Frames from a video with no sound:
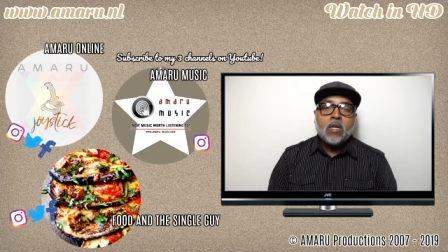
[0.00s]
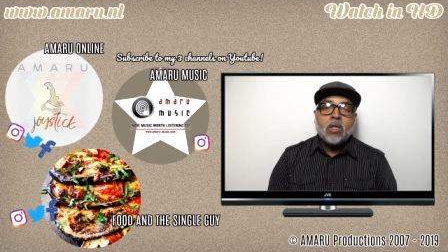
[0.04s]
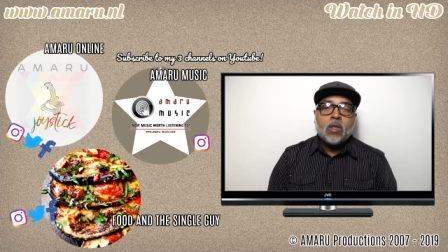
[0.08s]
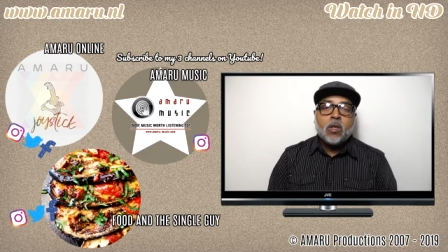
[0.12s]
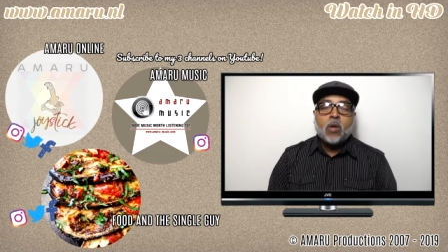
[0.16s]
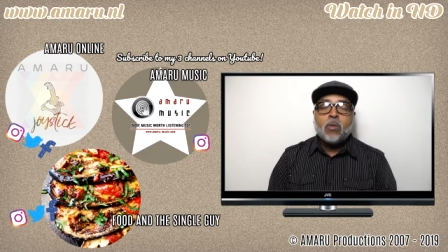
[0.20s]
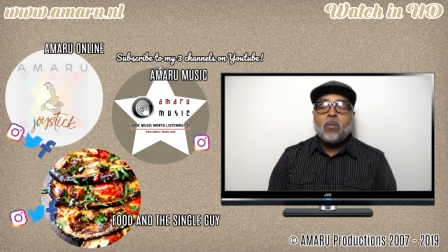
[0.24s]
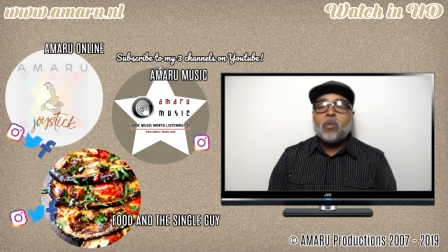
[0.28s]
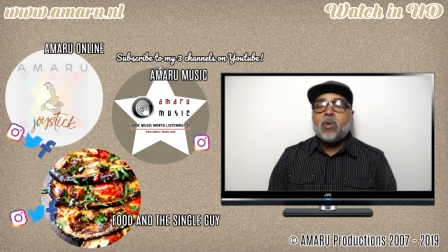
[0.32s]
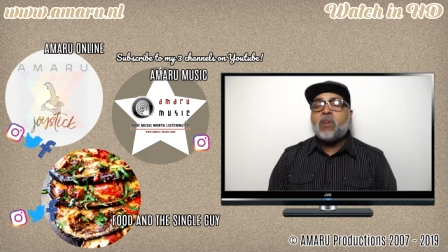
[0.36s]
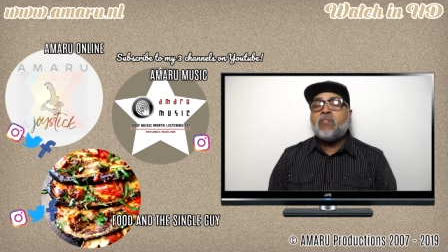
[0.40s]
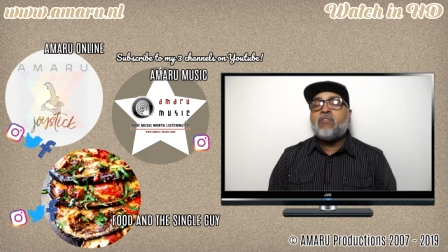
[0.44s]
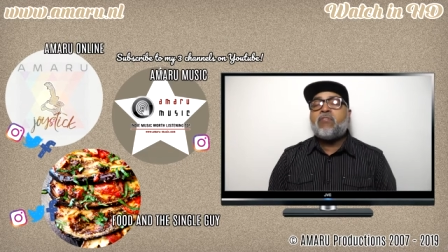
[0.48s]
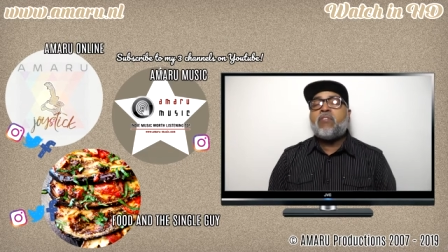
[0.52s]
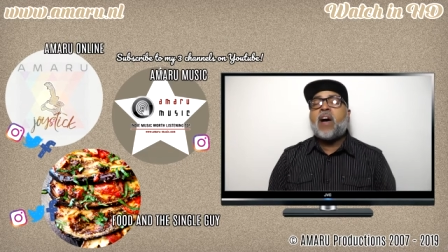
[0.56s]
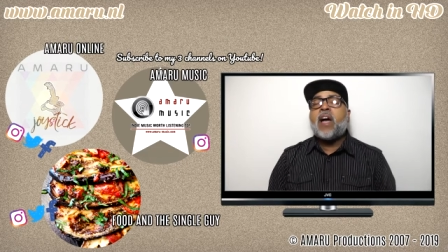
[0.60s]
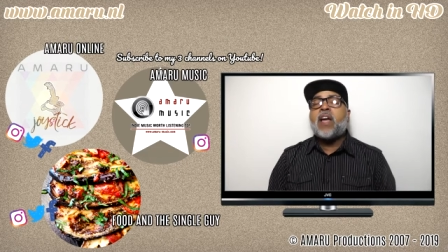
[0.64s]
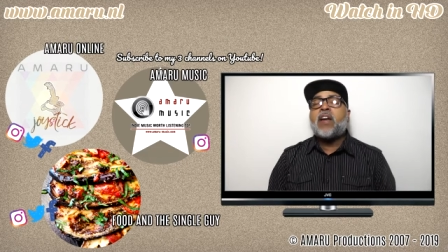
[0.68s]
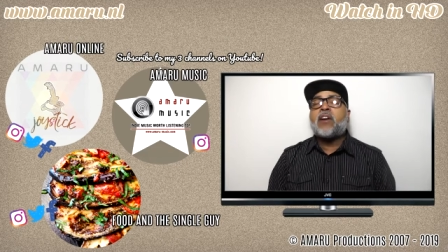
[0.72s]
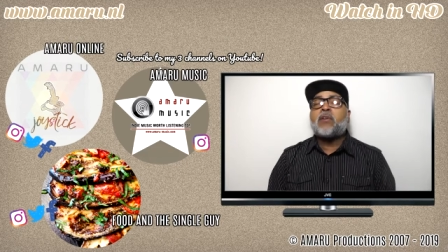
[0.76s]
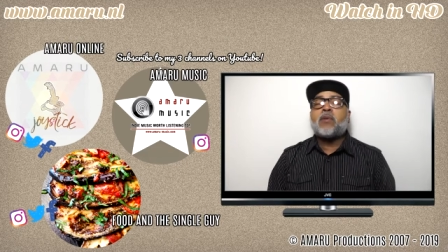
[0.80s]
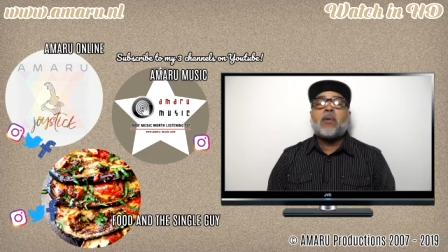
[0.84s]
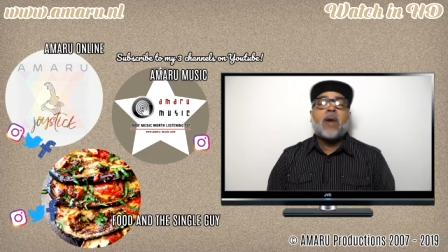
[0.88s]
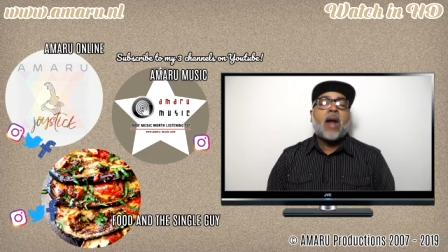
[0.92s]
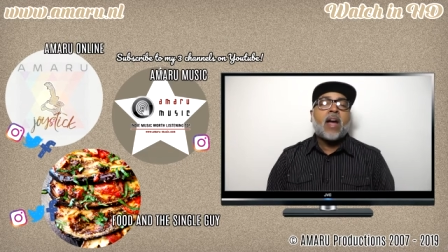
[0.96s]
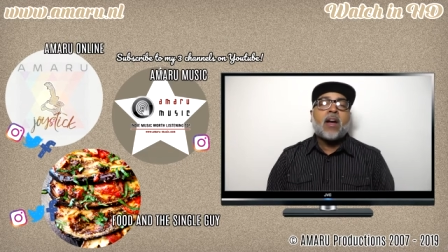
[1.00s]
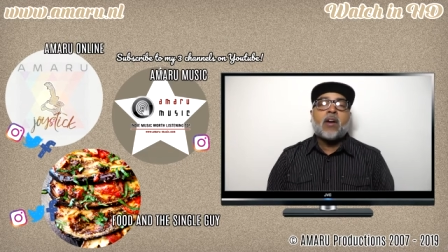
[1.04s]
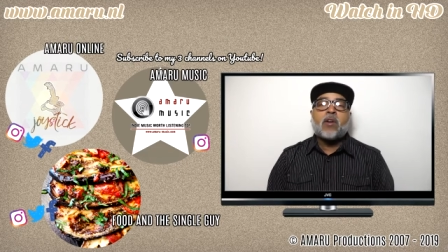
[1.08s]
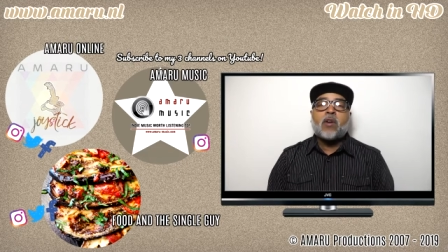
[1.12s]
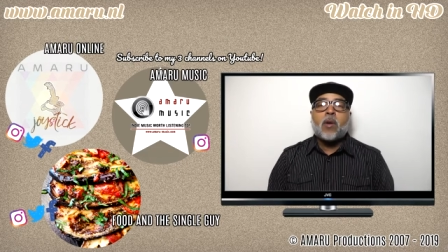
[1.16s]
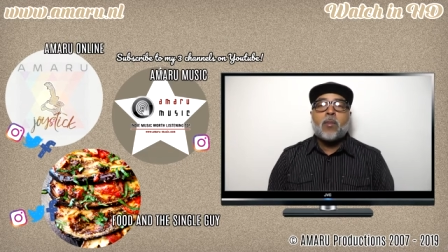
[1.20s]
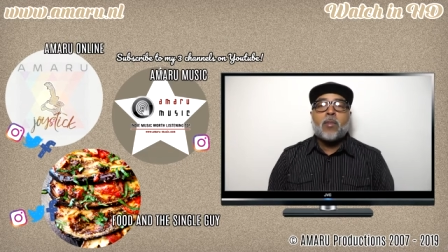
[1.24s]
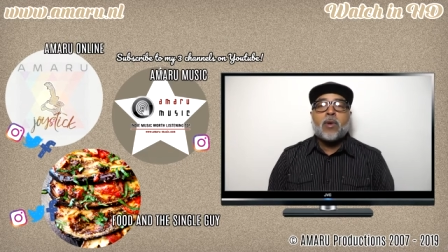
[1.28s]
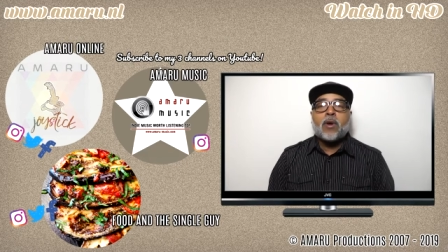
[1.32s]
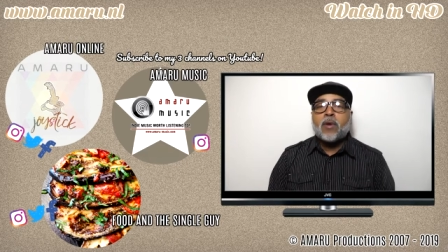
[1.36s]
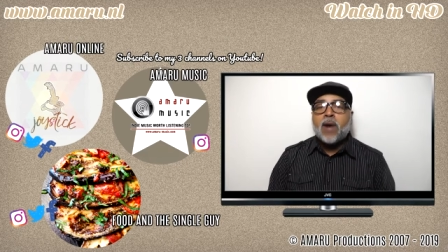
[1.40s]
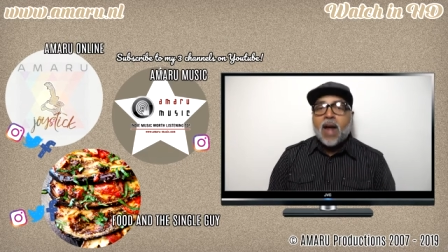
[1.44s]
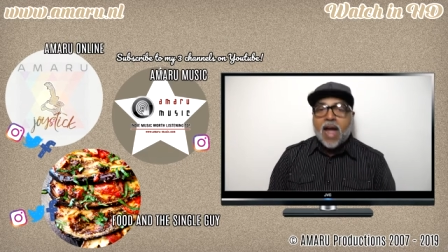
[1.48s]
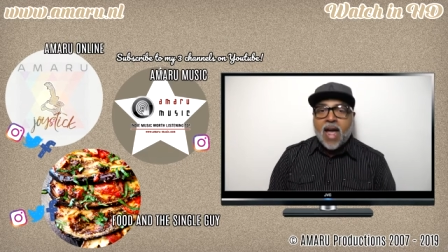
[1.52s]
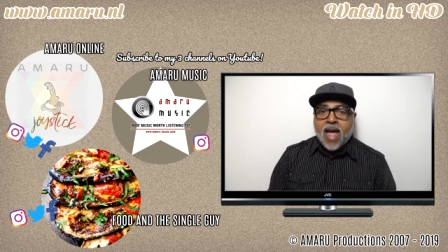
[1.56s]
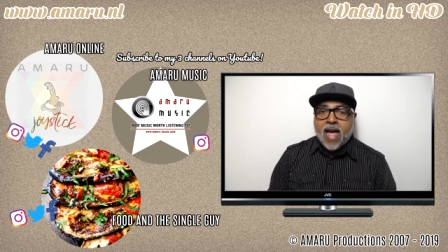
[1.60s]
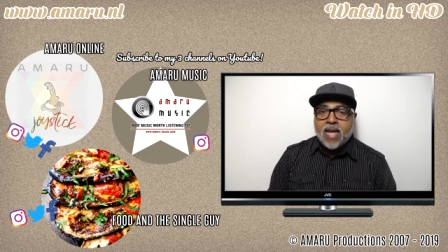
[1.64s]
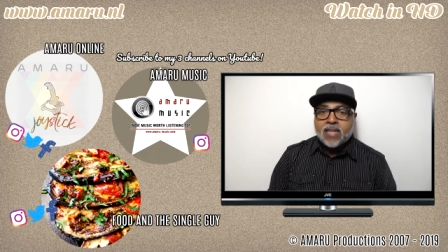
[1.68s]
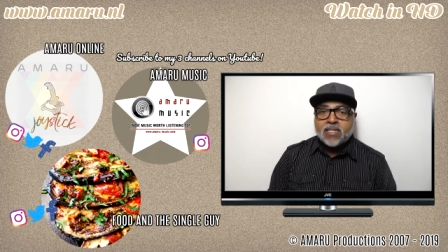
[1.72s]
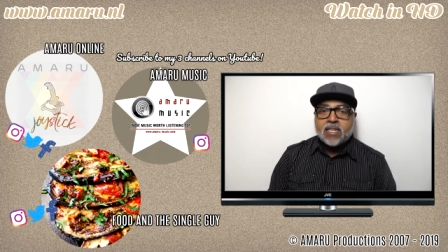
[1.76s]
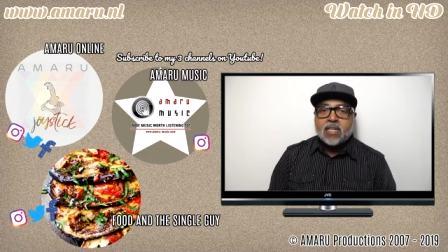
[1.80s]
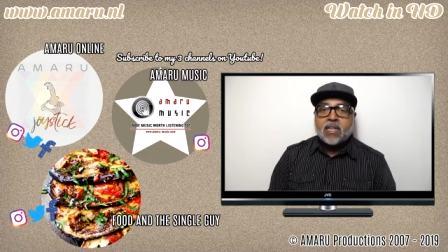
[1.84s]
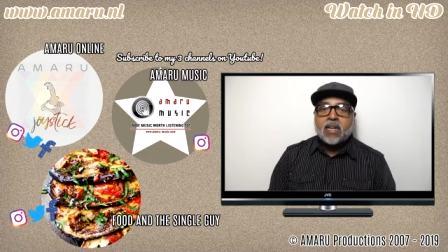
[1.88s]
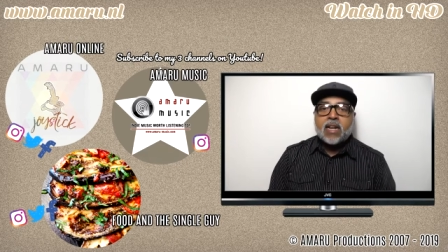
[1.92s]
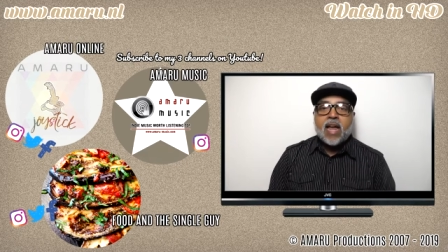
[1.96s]
Don't put a firecracker up your
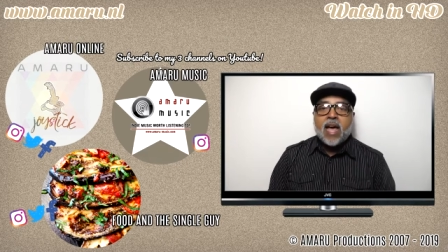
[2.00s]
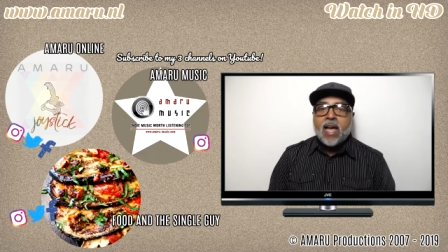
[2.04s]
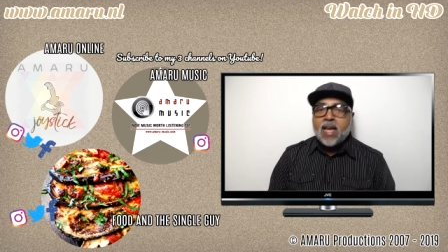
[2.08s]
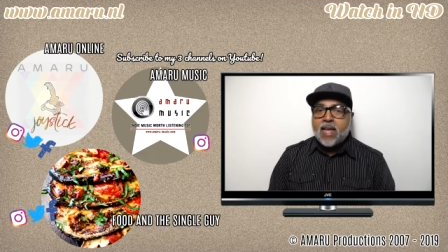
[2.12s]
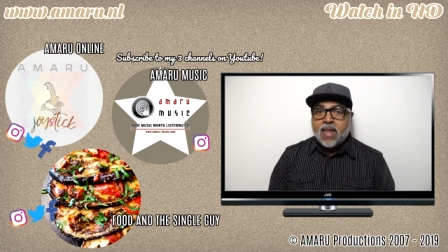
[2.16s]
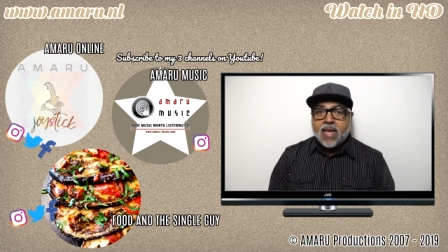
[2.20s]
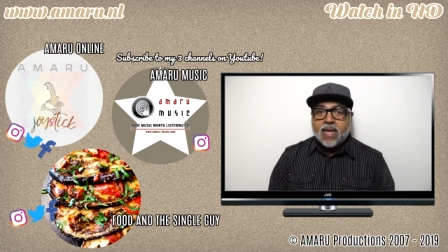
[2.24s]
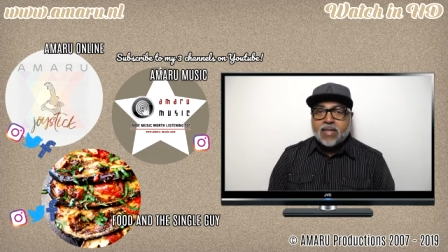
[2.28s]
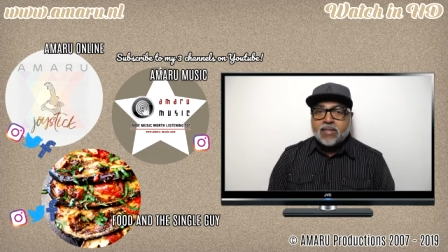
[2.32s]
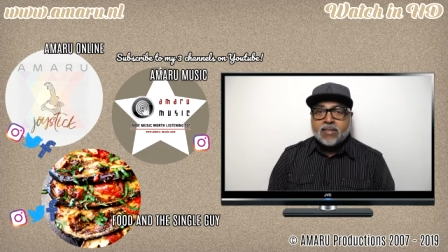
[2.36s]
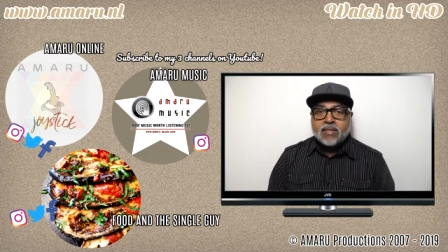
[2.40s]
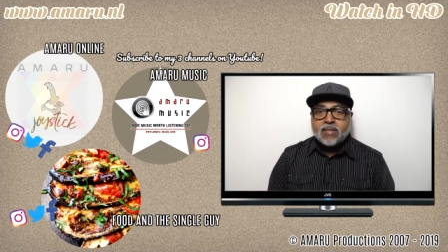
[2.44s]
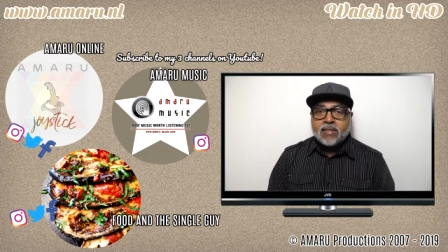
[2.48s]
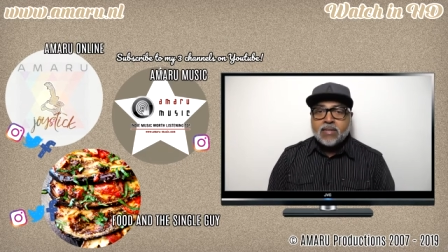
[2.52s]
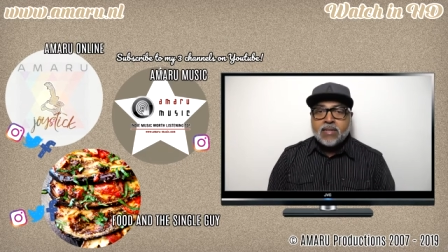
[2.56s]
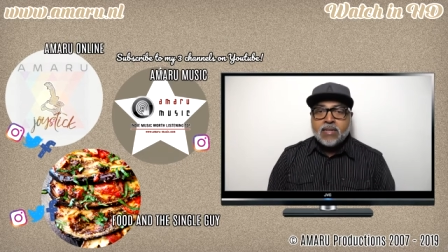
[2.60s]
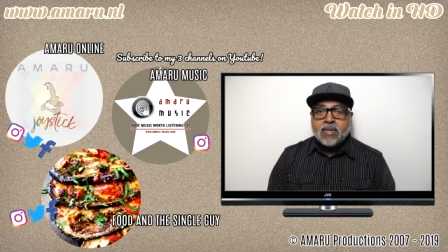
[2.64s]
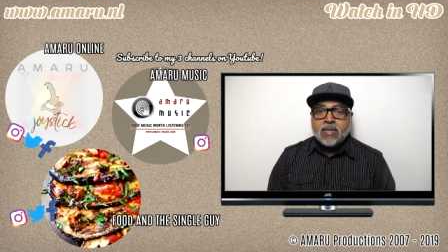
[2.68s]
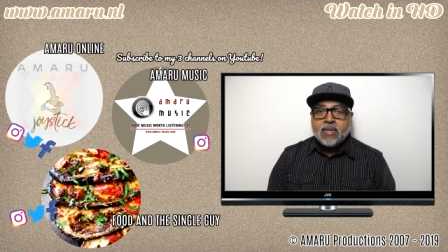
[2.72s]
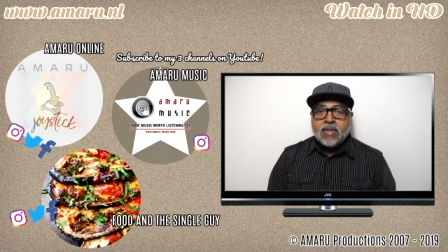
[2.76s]
ass and light it